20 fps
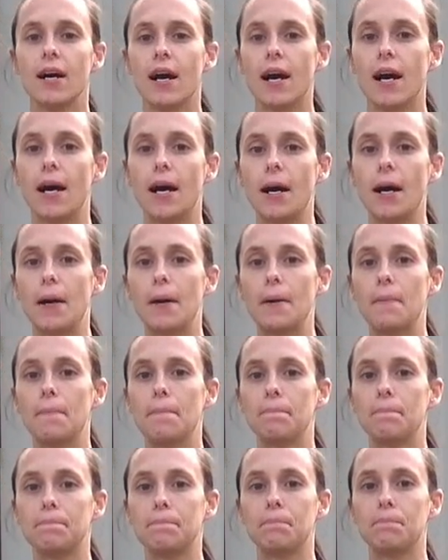
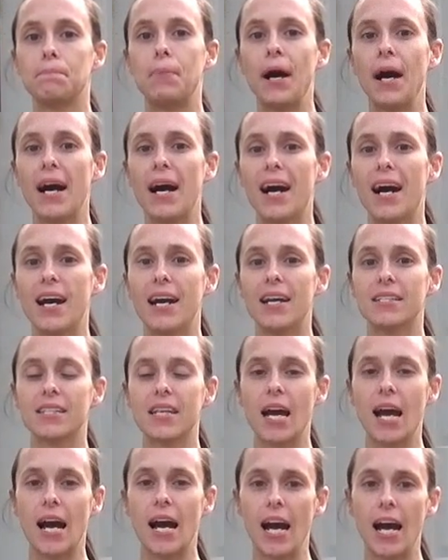but
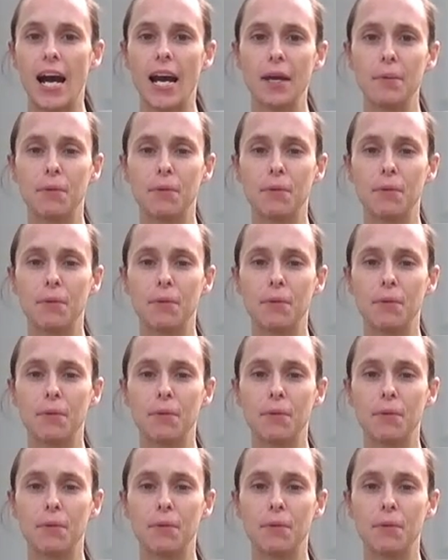I